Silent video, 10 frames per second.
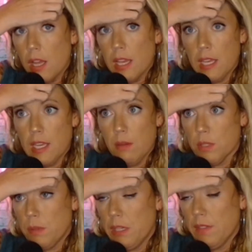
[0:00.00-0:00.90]
He
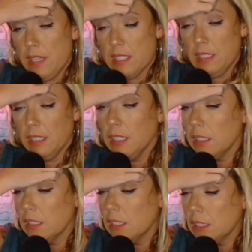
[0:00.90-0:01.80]
was putting Vaseline
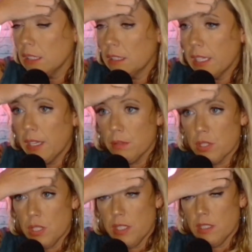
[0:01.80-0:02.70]
on her. He was
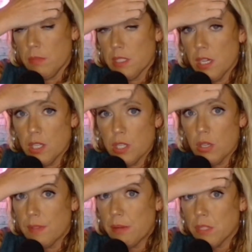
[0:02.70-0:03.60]
trying to massage
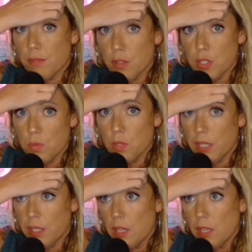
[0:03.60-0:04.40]
her. That was the first one.